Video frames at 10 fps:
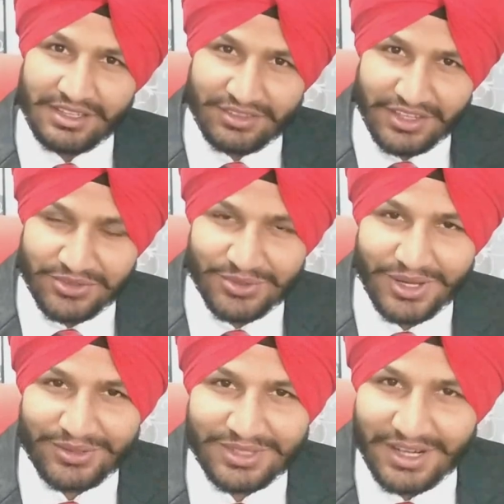Then you
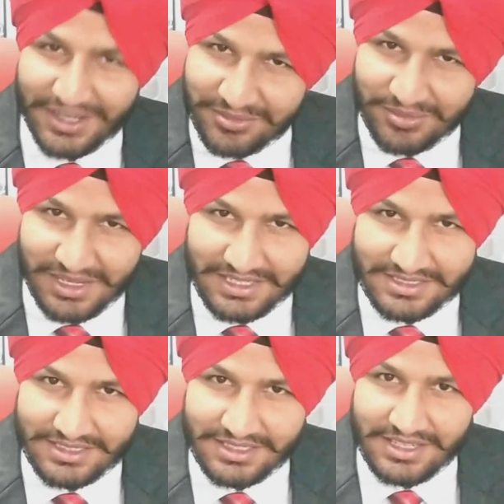are on the right
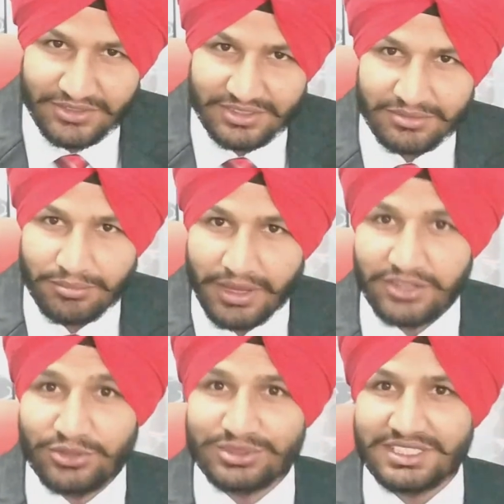place. By
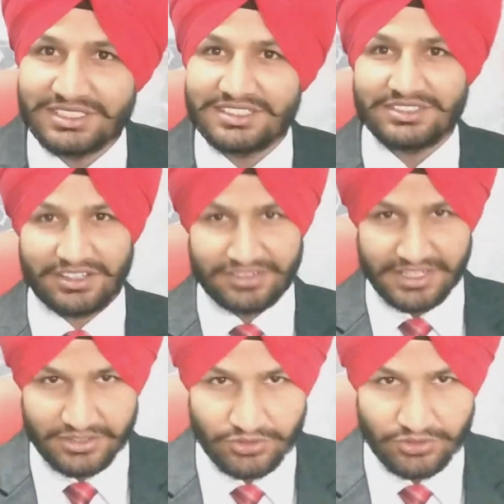using this technique,